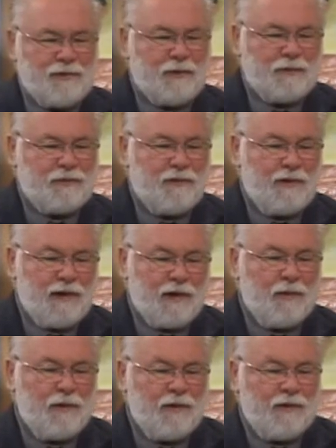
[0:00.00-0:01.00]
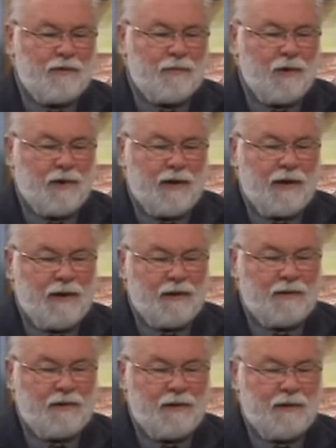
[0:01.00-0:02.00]
scripture that I quoted in Mark 8,
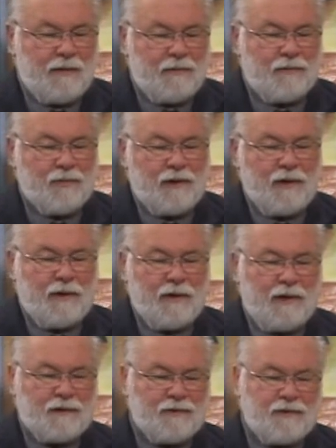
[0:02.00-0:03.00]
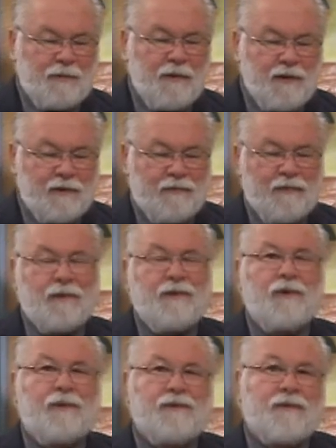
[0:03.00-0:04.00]
uh, where Yahshua's speaking of an
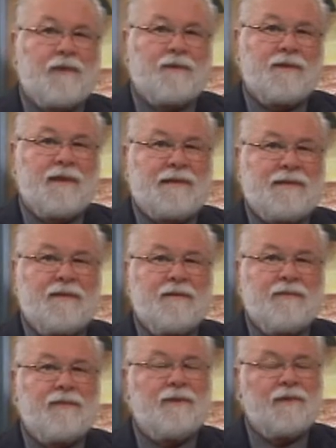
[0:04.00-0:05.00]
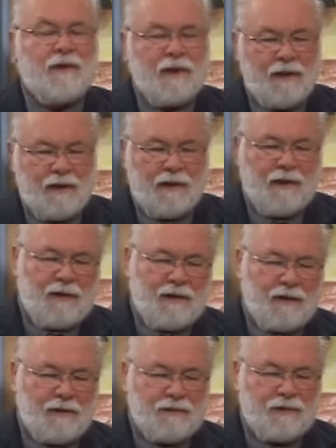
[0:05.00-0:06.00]
adulterous and sinful
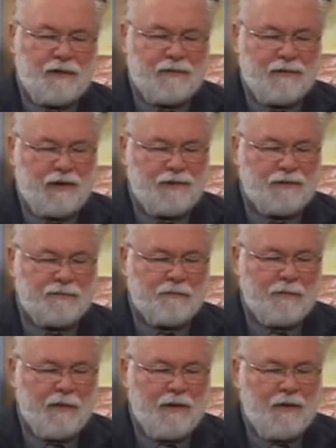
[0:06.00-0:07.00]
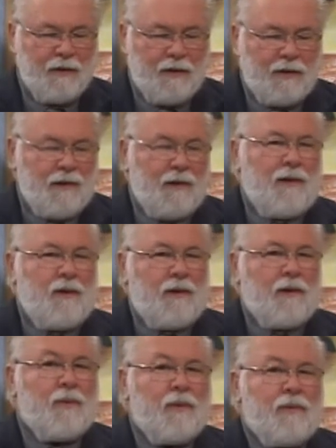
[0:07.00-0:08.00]
uh, generation,
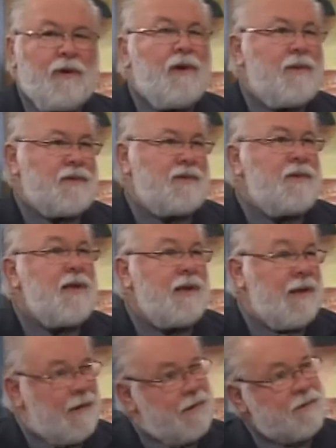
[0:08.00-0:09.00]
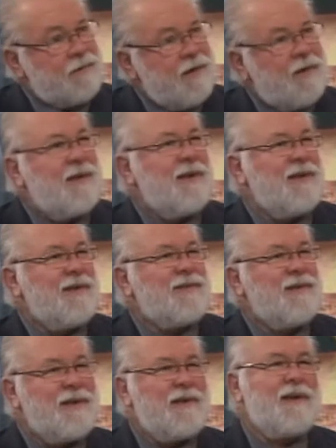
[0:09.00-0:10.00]
we, we, know what sin is.
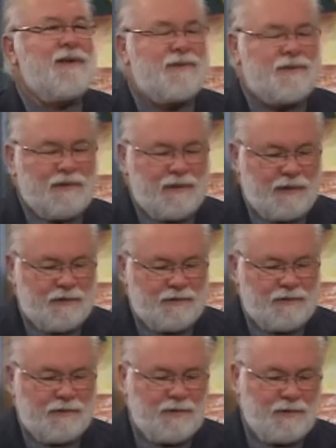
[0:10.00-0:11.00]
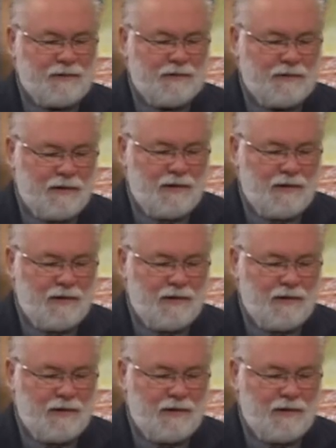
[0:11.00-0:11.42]
Sin, as, as, uh,